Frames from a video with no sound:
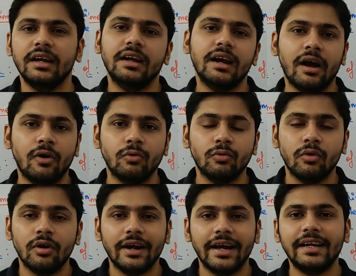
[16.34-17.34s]

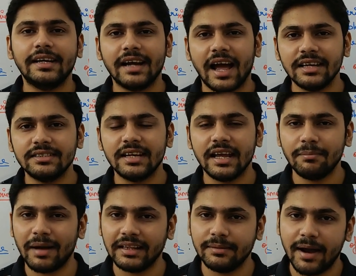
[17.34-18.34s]
Now in Class 10
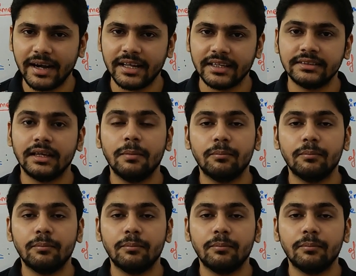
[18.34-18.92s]
Mathematics,